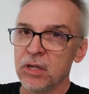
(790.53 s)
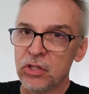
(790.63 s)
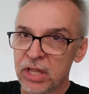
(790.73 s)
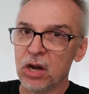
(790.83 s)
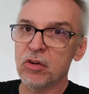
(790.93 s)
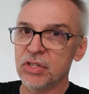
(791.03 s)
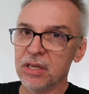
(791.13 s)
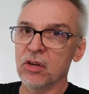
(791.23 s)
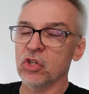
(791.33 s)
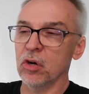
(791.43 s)
their
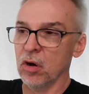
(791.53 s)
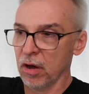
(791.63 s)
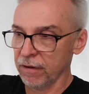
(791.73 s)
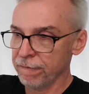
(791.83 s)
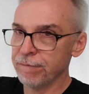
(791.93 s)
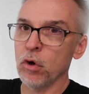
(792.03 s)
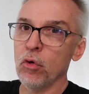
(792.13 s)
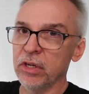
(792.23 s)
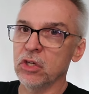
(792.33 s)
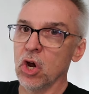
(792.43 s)
signature on a
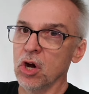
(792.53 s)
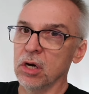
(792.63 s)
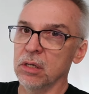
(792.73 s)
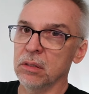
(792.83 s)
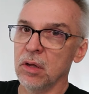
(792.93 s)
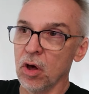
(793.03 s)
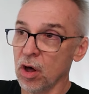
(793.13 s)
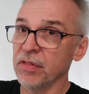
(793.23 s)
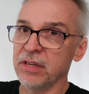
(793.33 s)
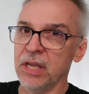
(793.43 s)
folded card
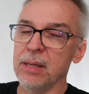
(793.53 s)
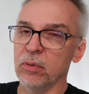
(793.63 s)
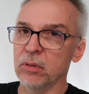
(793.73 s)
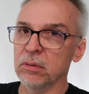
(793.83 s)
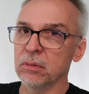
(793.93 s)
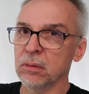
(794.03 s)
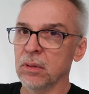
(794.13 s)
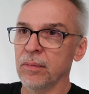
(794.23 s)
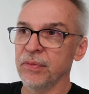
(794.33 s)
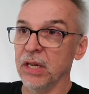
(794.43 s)
on the table
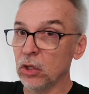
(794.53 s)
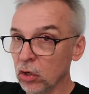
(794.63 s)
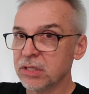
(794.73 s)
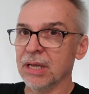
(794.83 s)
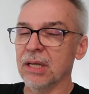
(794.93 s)
that looks like a